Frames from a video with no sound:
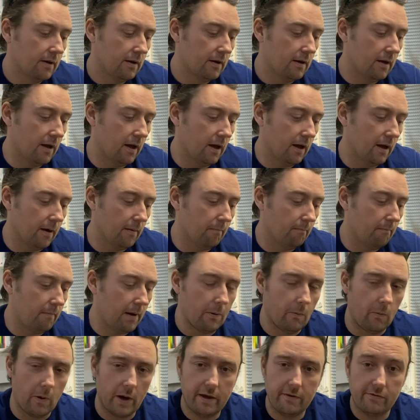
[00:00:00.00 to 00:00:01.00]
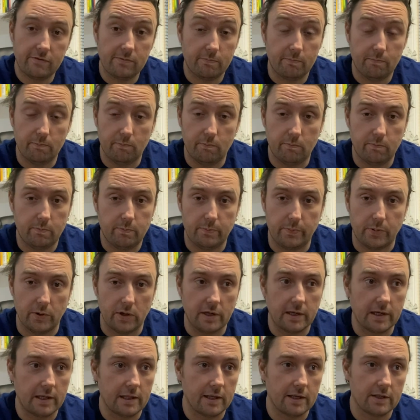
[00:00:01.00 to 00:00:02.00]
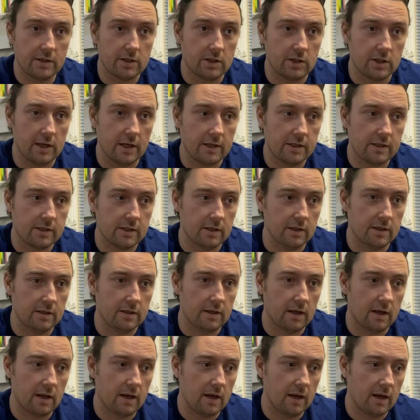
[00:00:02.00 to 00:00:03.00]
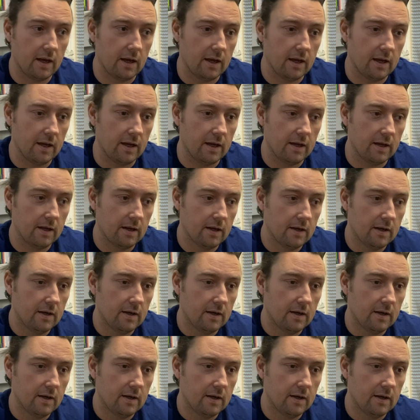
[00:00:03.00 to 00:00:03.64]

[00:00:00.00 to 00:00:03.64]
My wife brilliantly suggested a